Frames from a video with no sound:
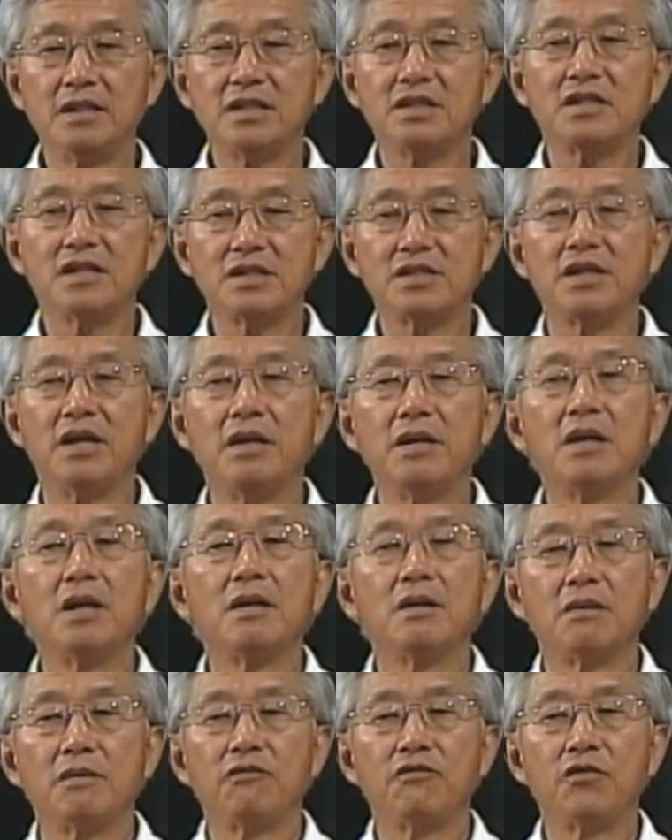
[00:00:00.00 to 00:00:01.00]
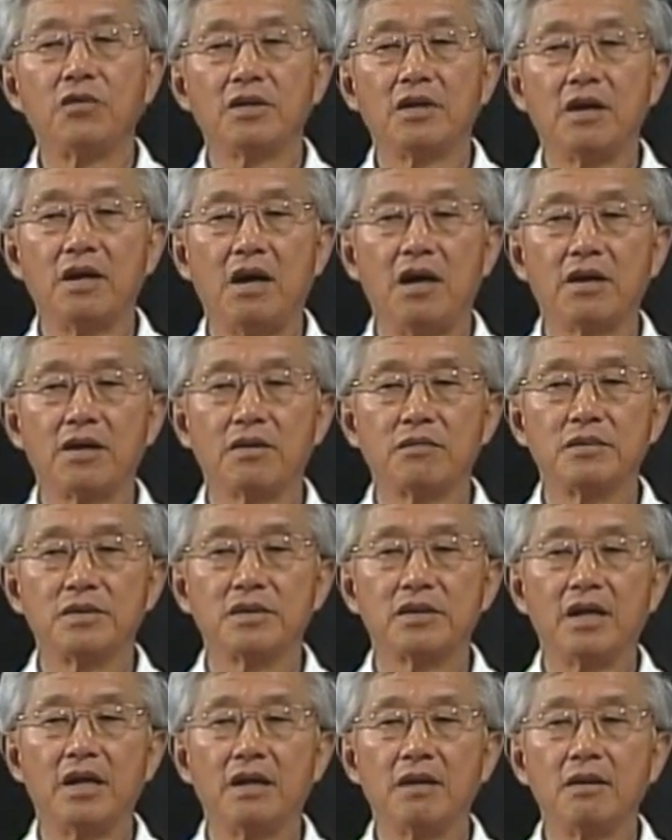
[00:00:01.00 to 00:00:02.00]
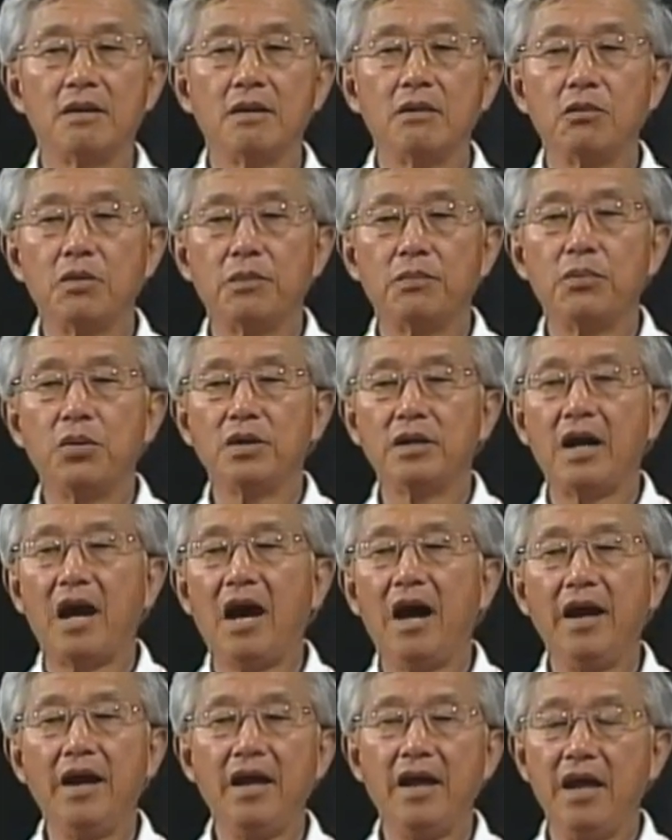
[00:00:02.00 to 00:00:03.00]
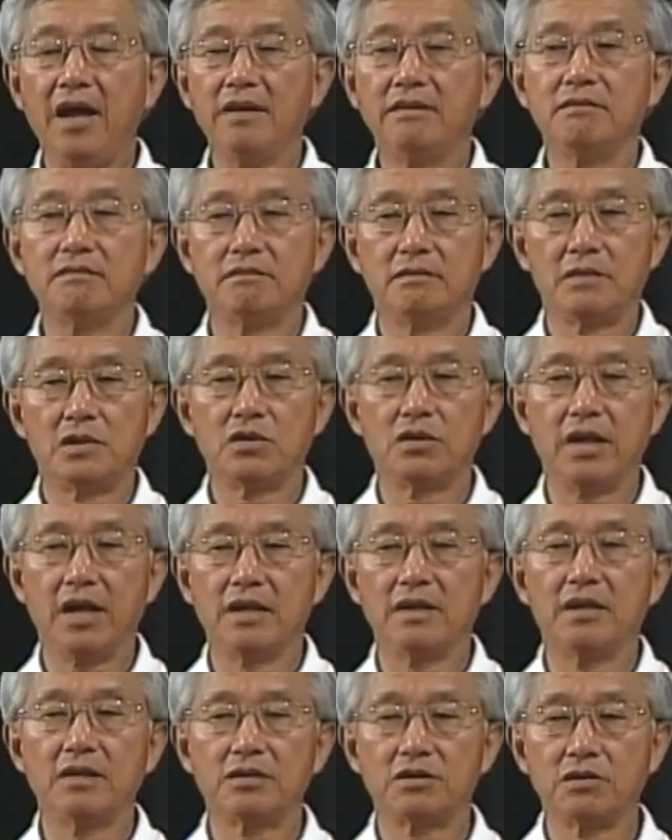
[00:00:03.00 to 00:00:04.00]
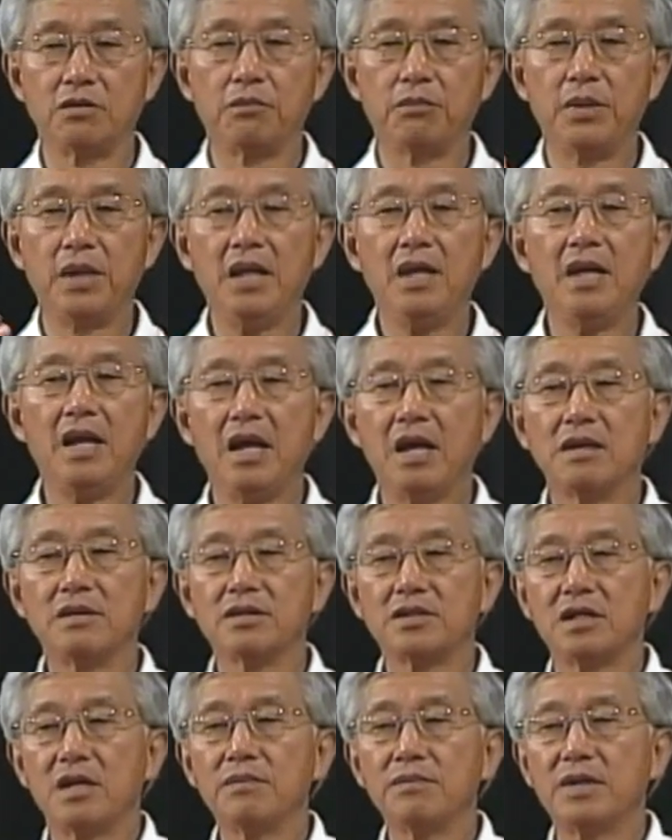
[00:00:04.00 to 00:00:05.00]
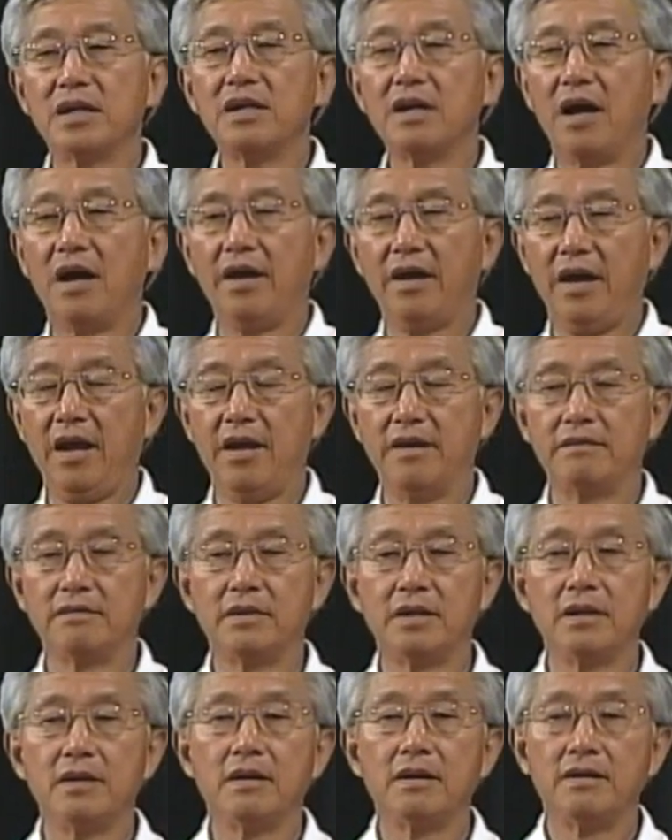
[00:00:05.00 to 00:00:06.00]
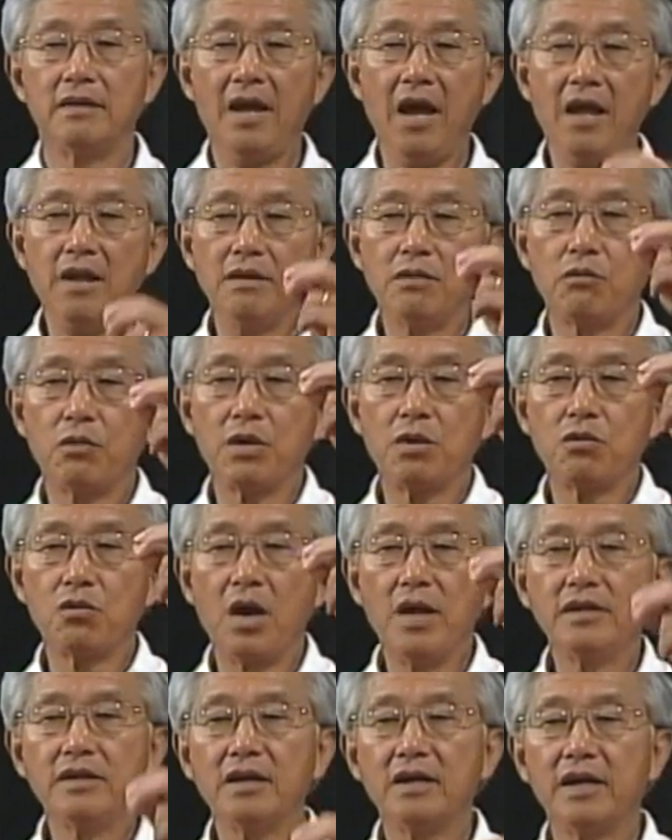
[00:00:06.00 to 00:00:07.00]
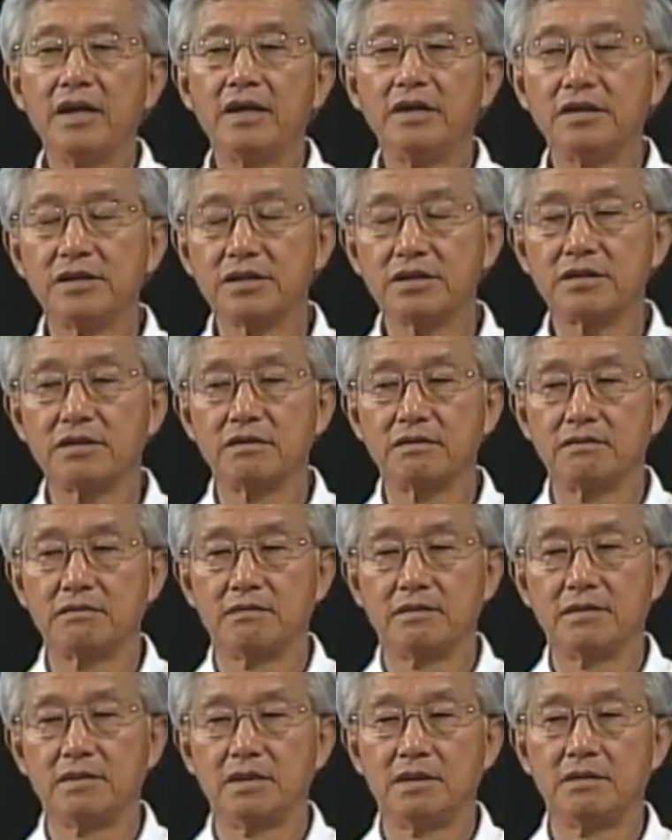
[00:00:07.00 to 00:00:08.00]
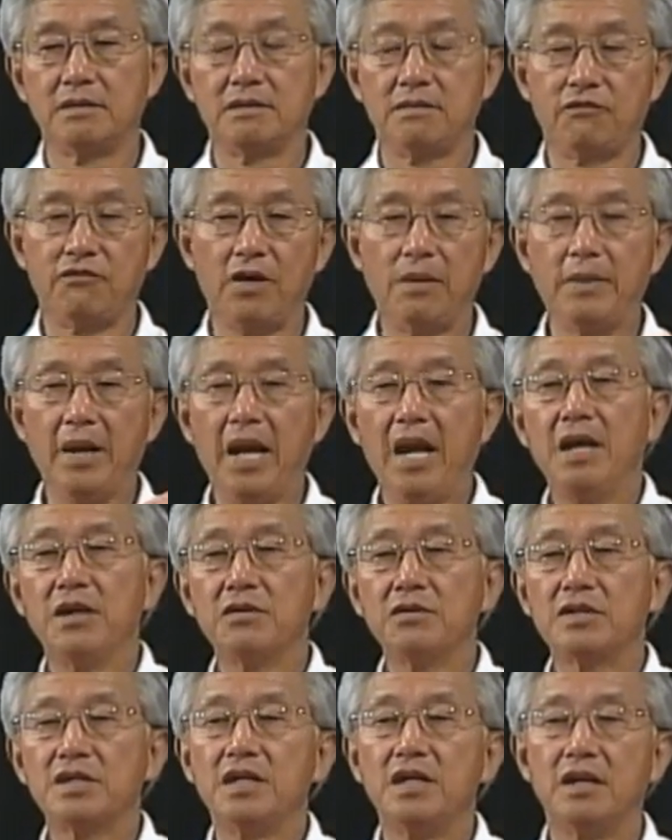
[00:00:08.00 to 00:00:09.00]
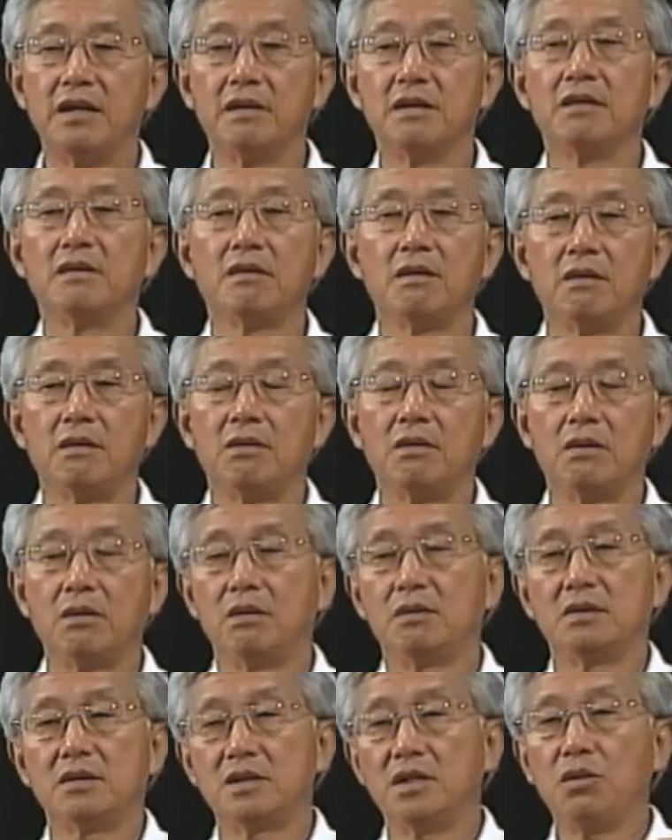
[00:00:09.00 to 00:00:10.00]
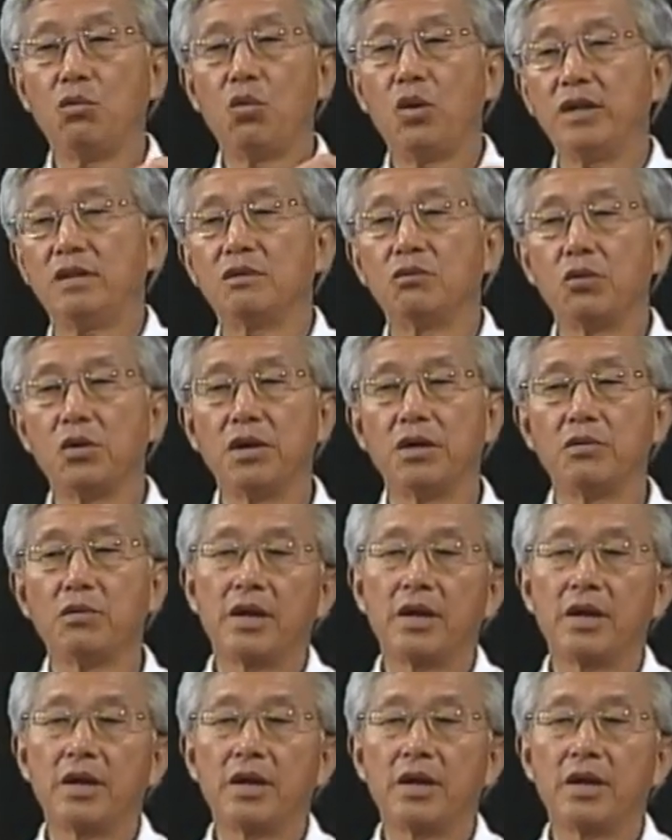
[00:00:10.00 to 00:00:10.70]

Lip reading: just say, for the argument's sake, we put IN together. So PL something IN. Then we run the letters from A to Z, see what word